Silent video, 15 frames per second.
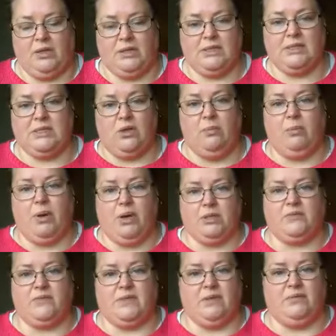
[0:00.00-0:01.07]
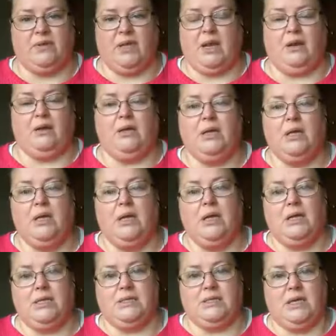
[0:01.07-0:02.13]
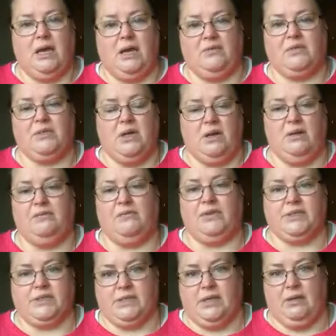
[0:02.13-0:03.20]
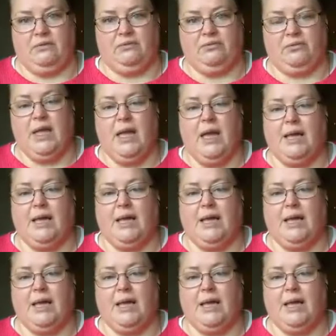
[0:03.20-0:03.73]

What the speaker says: And this is all part of self-care, is to have time for yourself